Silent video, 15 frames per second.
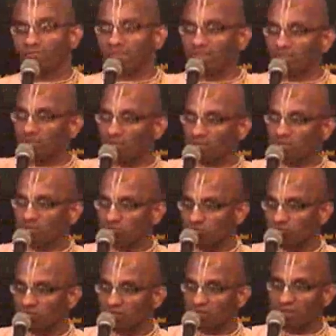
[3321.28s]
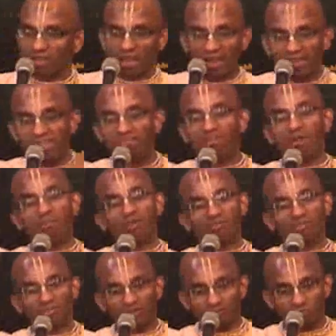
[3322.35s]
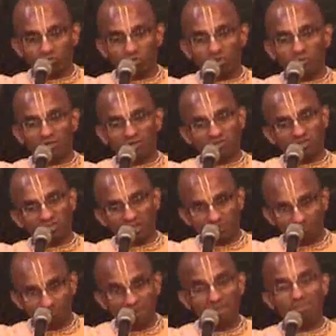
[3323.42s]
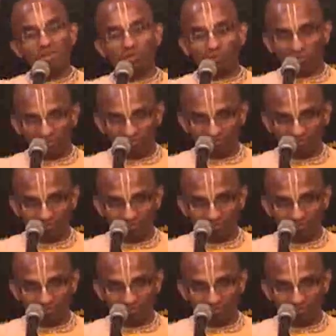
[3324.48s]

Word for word: in, initially any way a person comes to know about Krishna, that may be good.